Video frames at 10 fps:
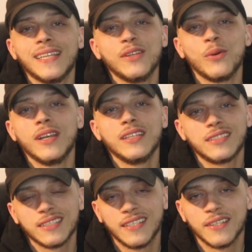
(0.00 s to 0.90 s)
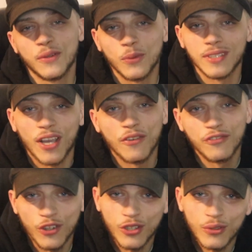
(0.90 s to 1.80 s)
But anyways,
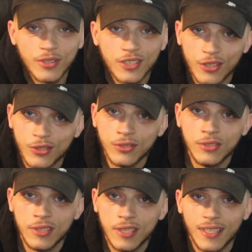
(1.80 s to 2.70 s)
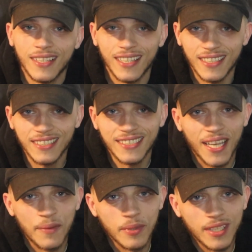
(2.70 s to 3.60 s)
without further ado, let's
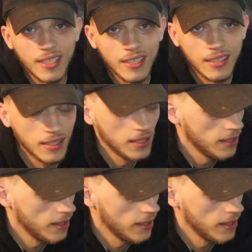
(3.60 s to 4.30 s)
tap in.